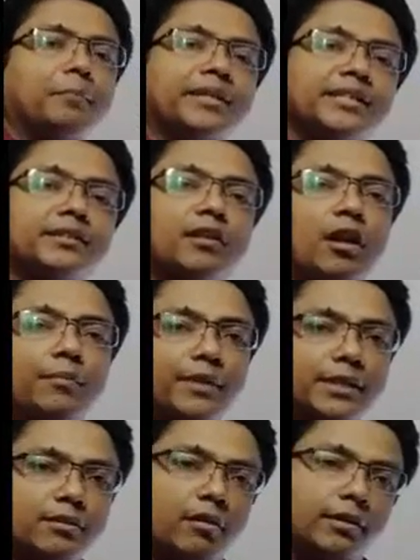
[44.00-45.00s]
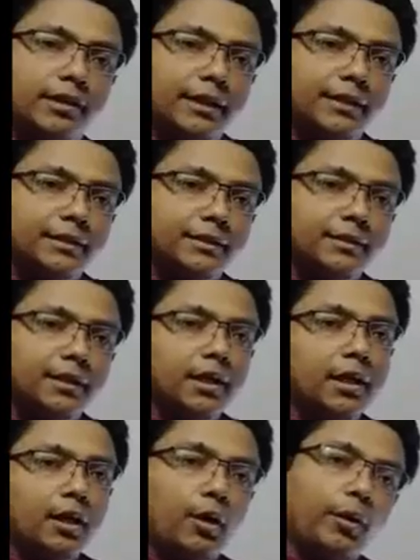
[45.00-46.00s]
and presenter of this content.
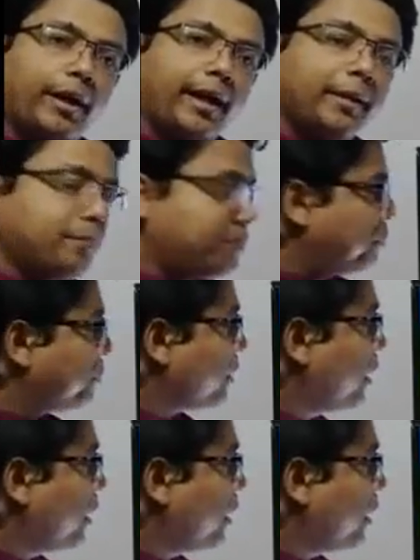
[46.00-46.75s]
Okay.